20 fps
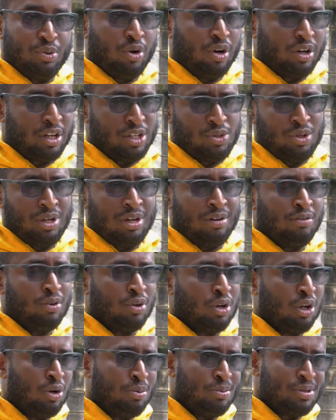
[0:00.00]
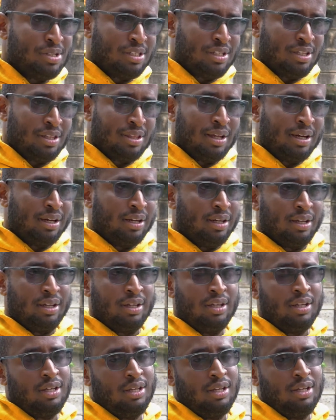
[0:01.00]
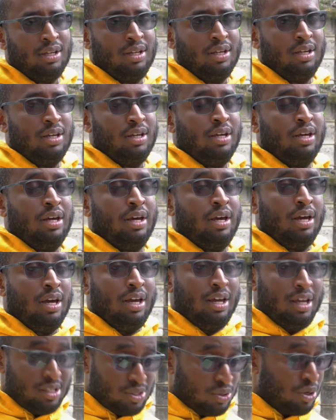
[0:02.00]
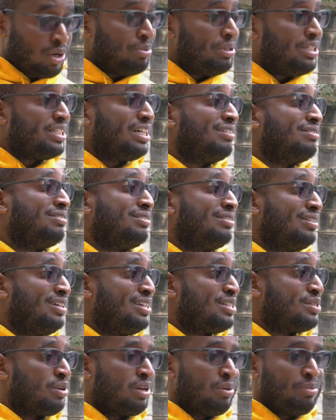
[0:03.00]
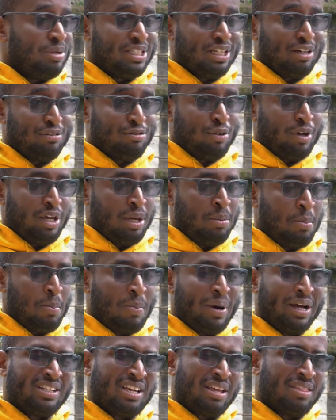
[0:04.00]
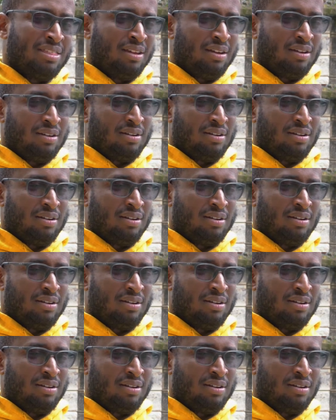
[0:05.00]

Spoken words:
Rockets, you have Oklahoma City Thunder. It's going to be tough. It's going to be tough for him, but I think